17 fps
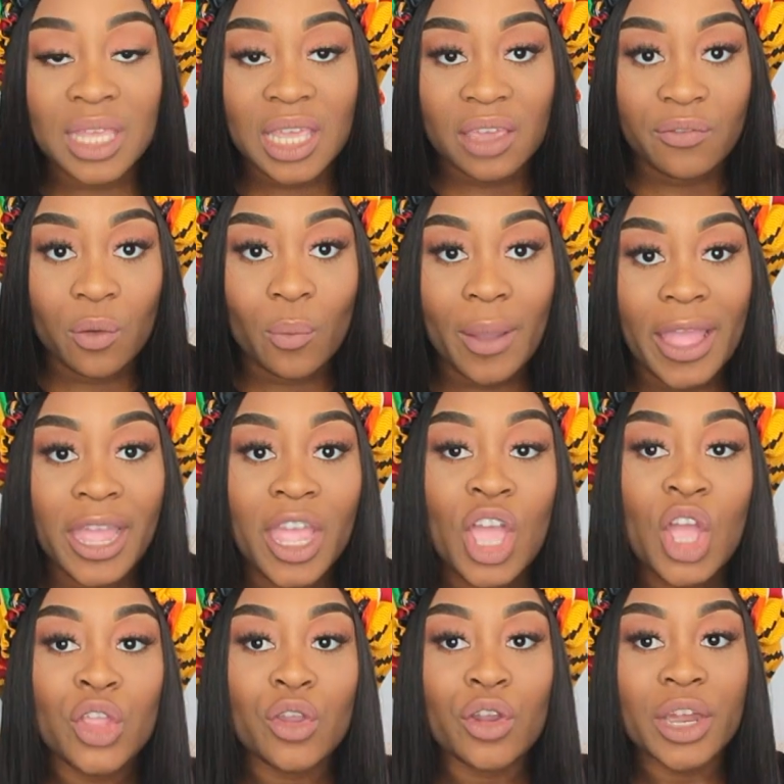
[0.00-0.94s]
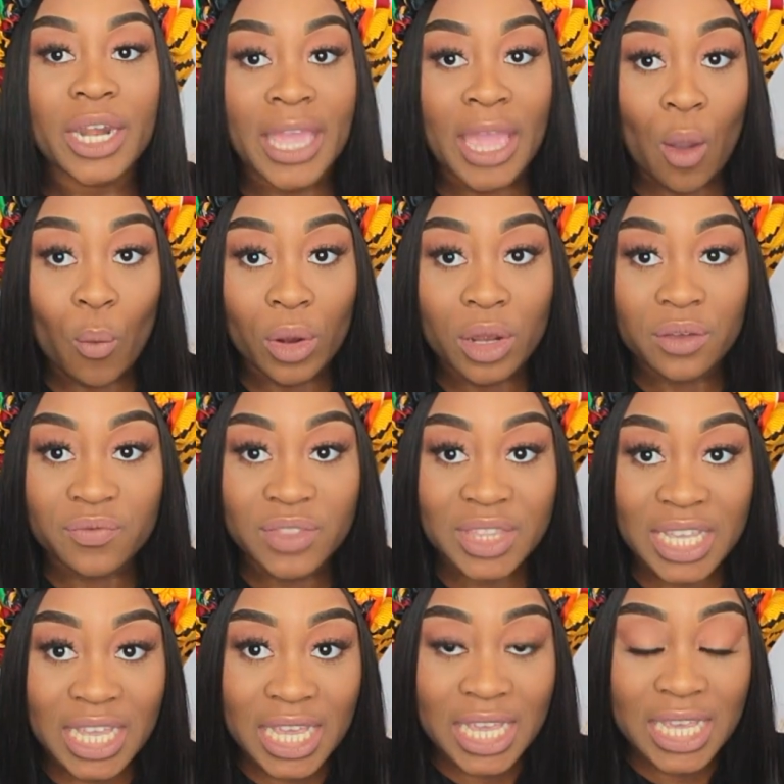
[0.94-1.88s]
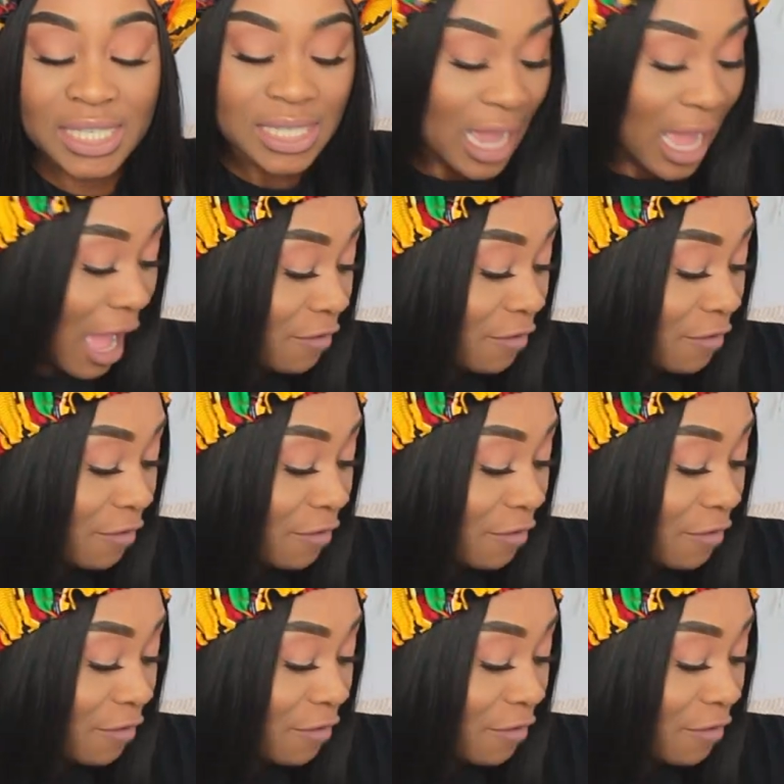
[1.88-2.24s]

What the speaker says: giveaway, you're gonna get one of these.